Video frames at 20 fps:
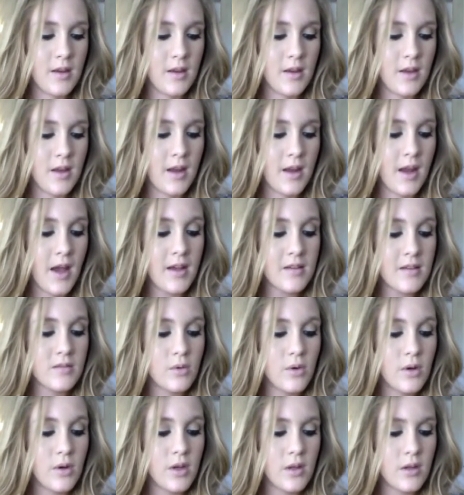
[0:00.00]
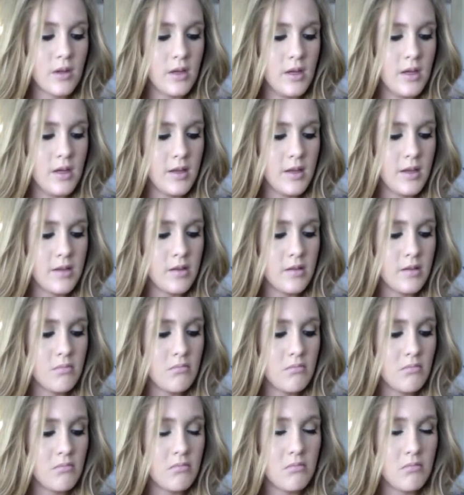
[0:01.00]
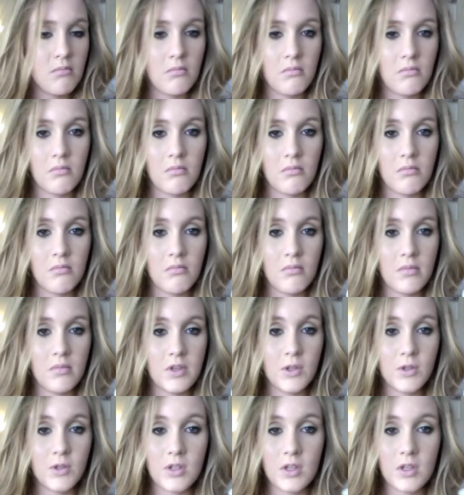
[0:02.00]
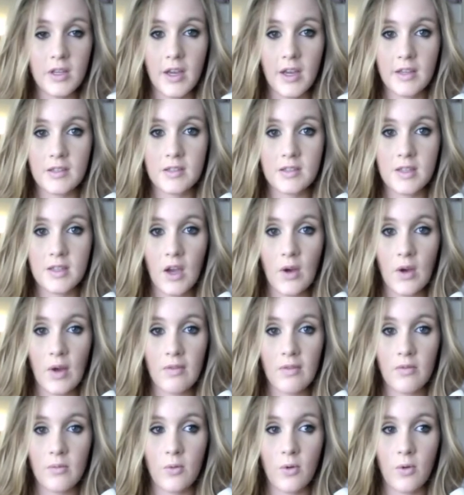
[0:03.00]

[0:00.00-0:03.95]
it has oil in it. Usually I stay away from